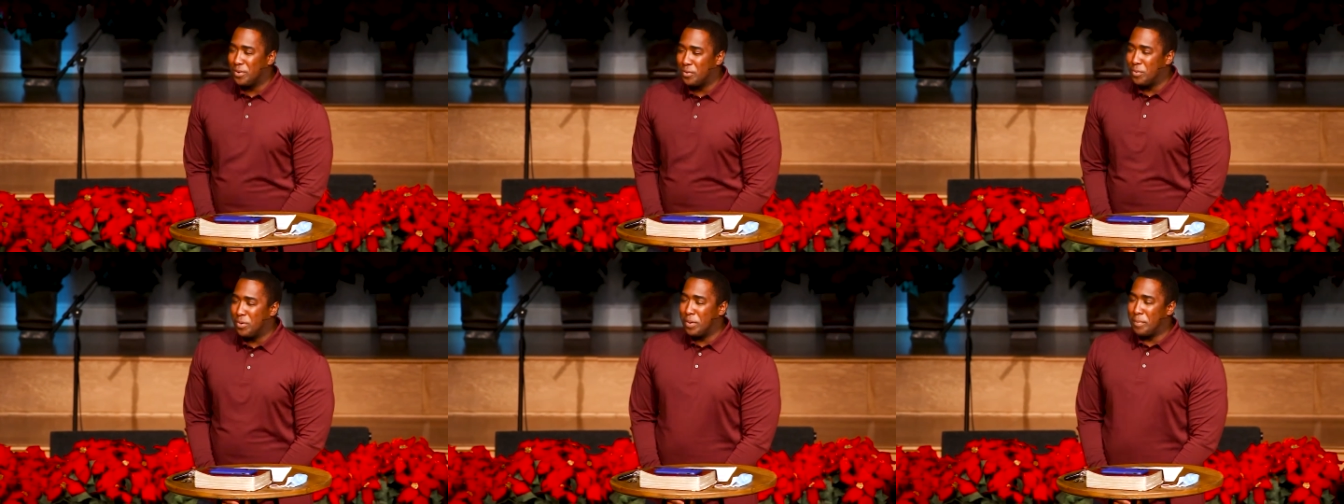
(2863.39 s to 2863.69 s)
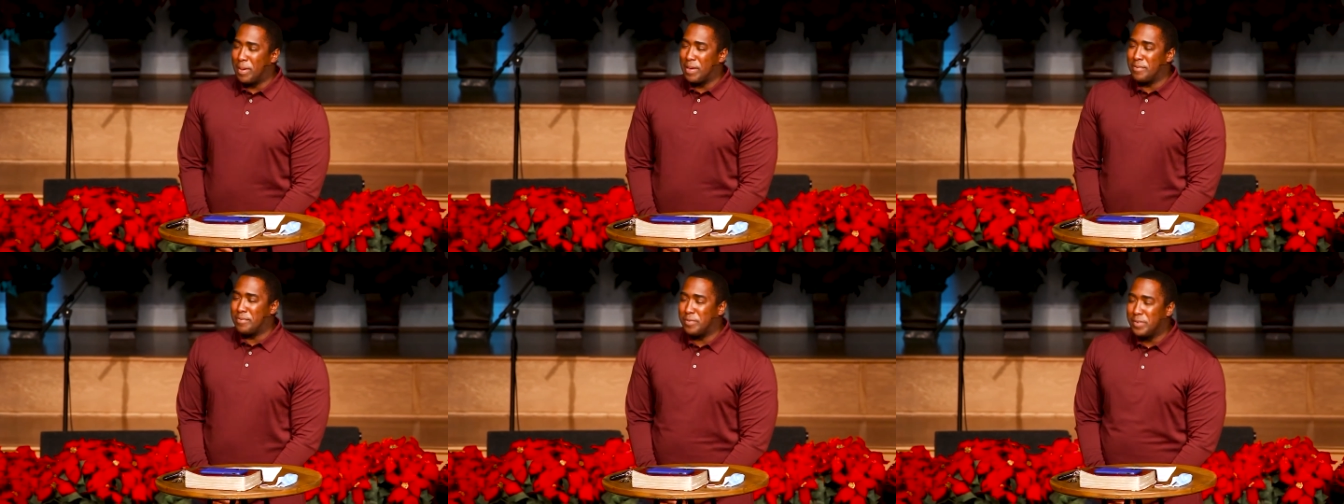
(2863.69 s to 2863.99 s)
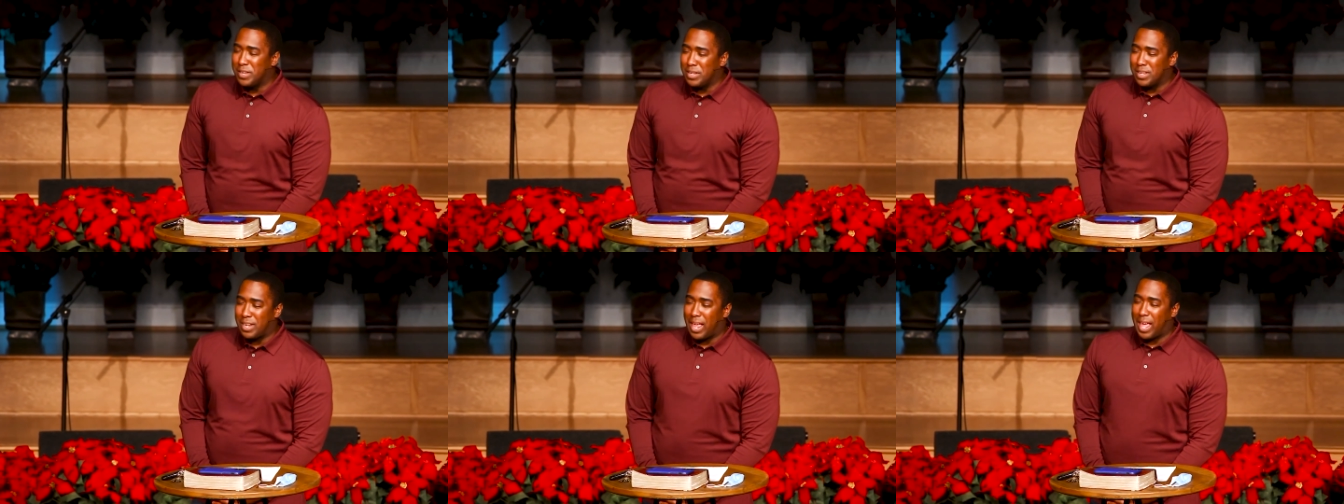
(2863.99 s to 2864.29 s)
what may
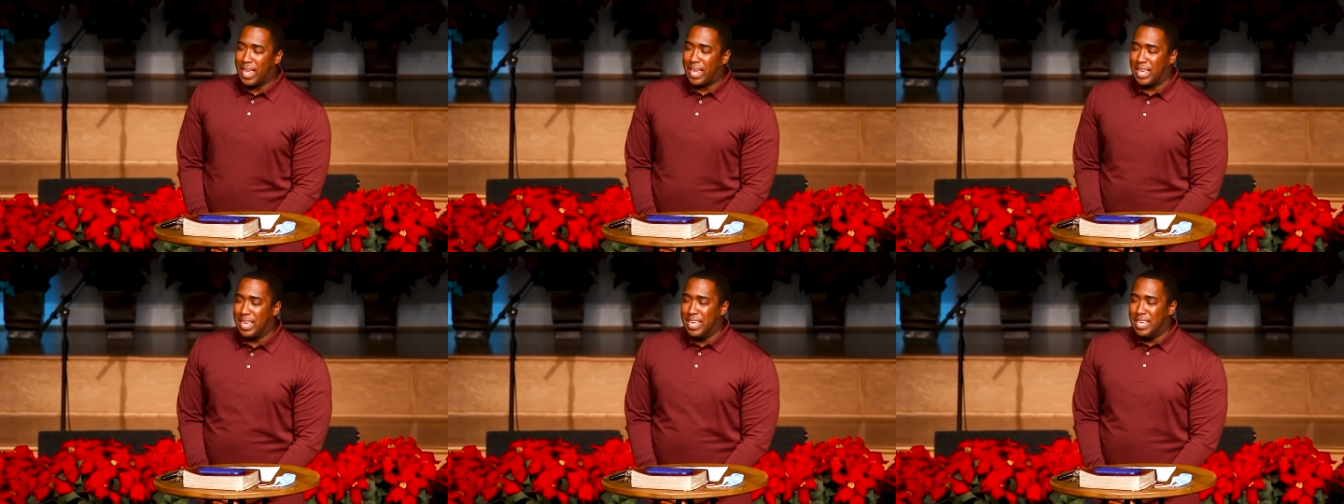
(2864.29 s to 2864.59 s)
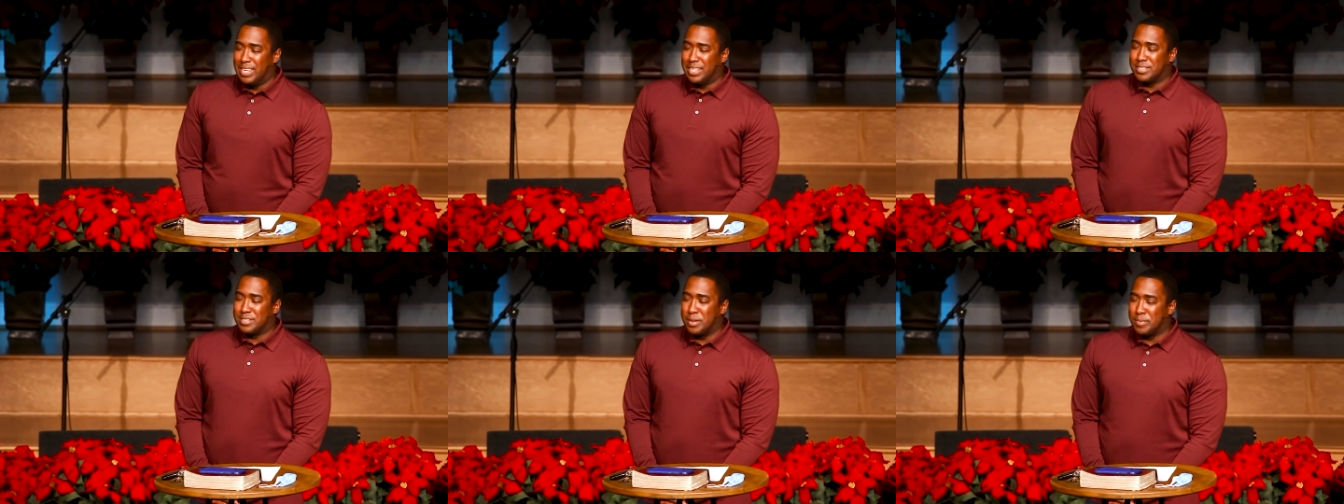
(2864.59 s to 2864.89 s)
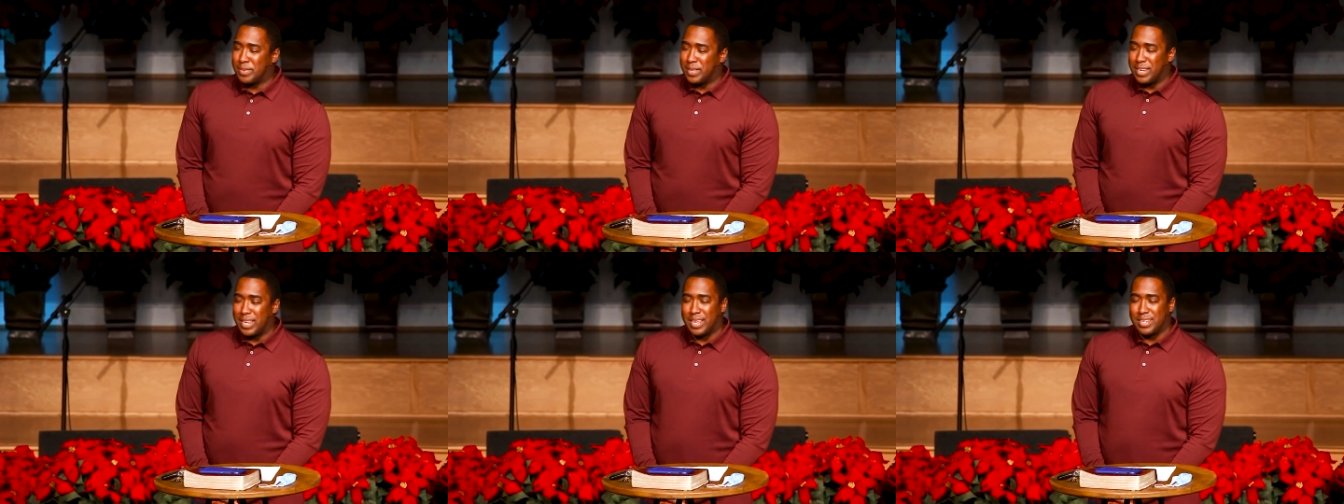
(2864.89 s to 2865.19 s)
feel like
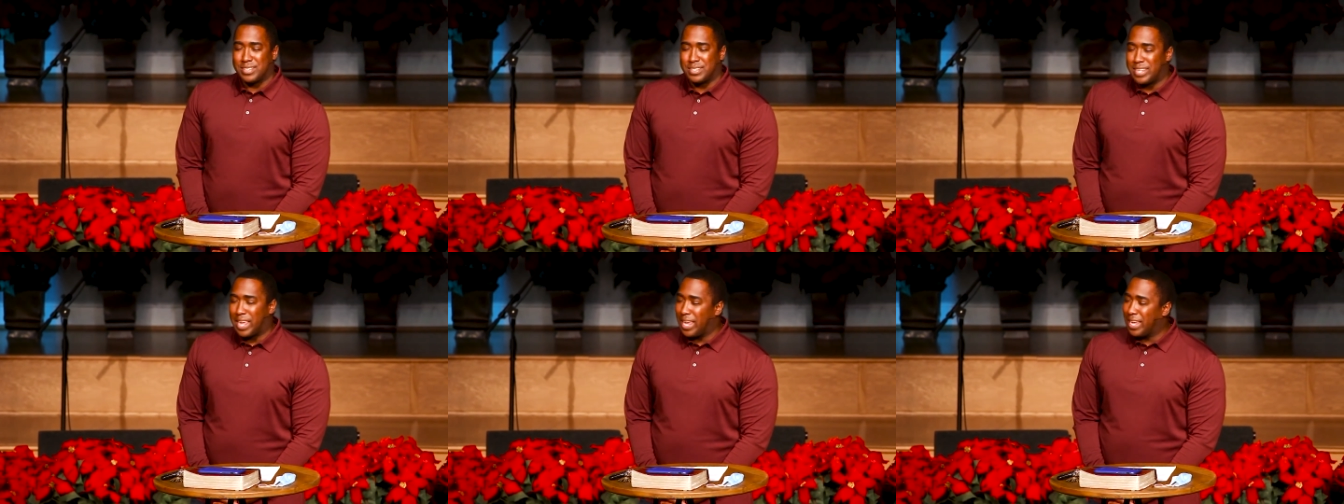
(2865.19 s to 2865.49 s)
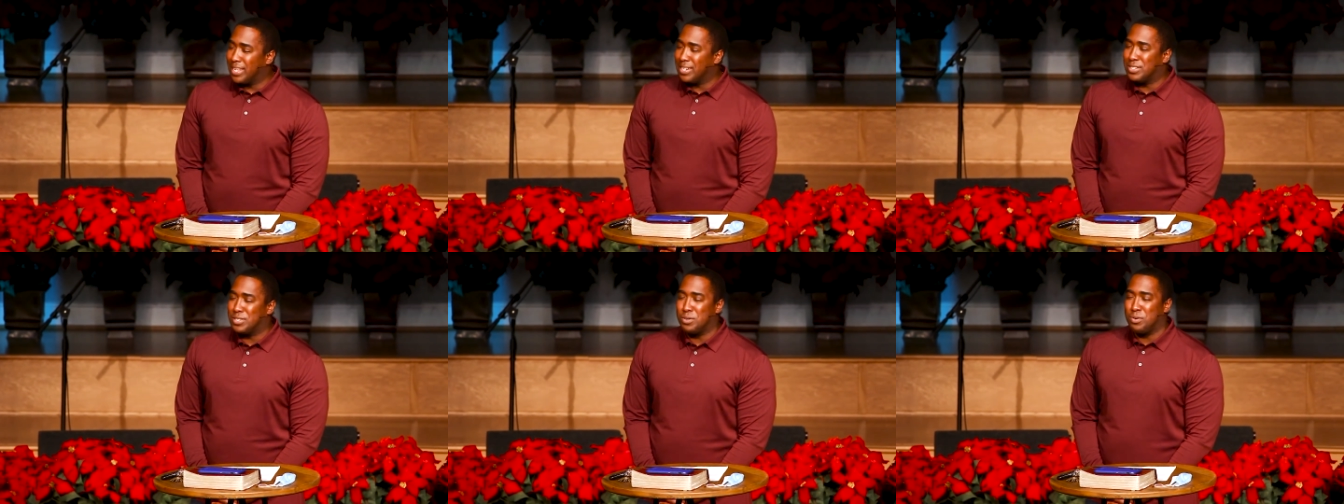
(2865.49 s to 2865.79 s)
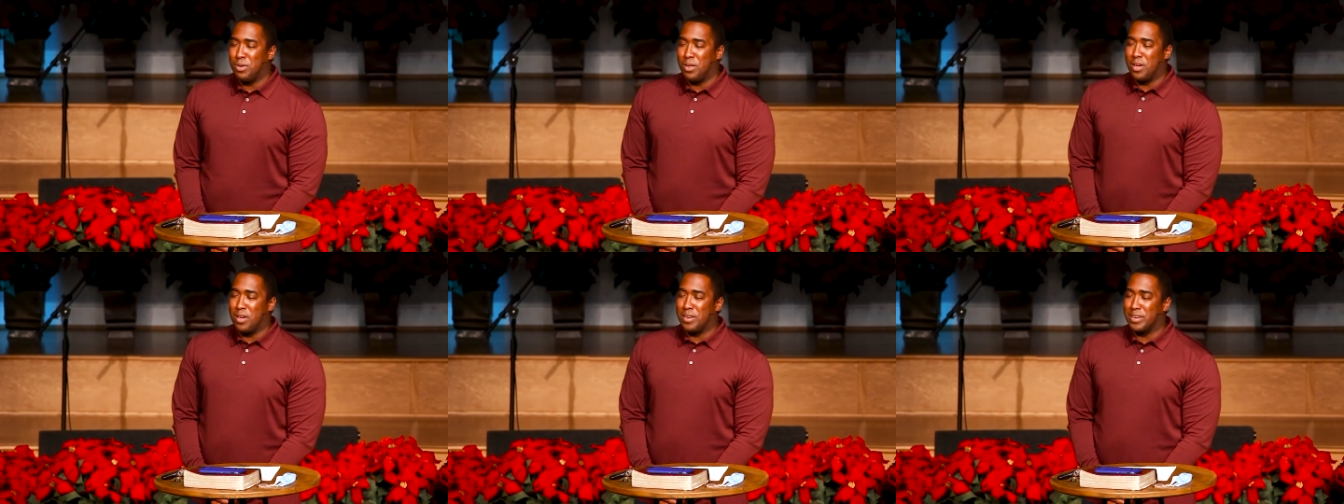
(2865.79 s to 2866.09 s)
something that's taking
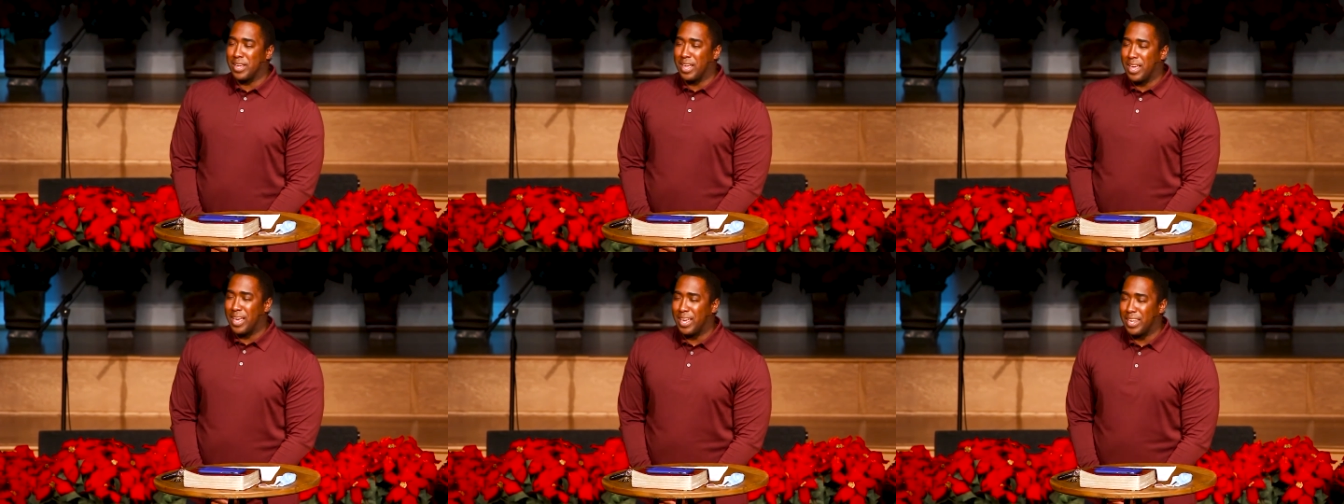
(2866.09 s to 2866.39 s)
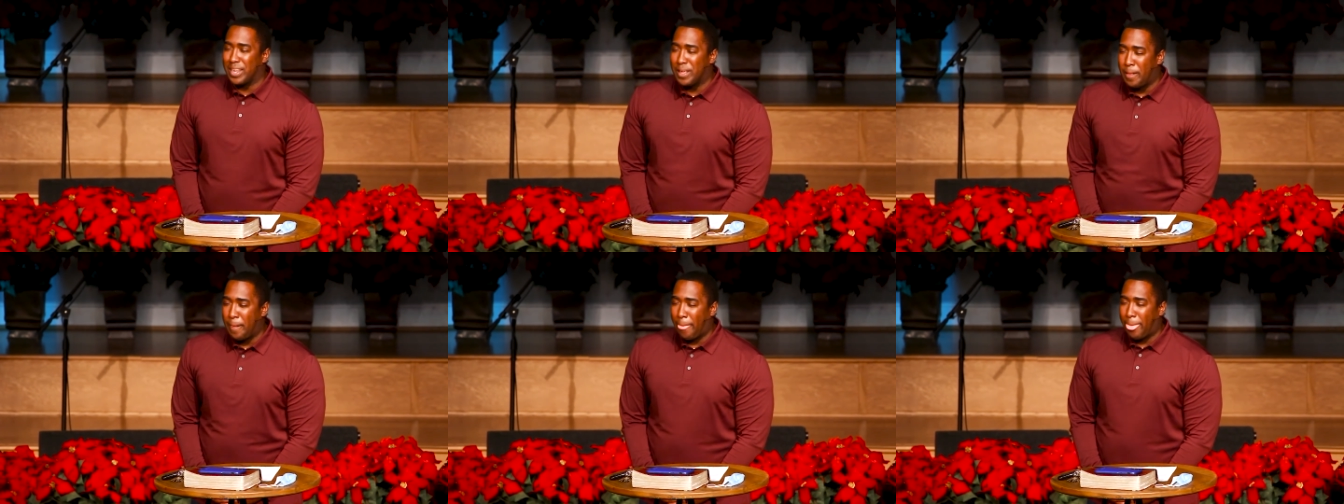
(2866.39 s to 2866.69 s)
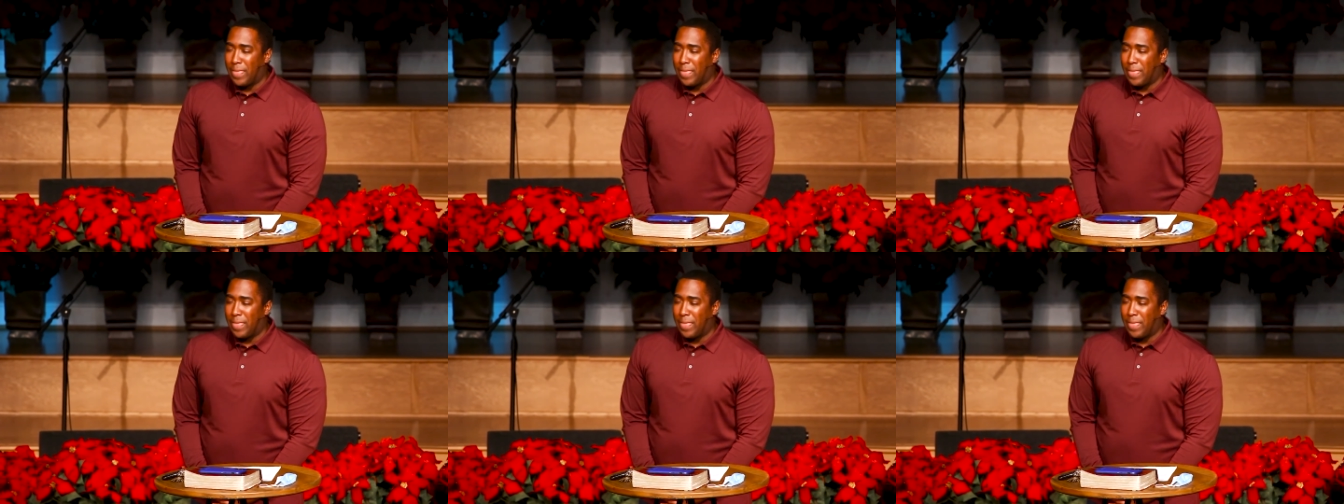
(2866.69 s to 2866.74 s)
too long, God,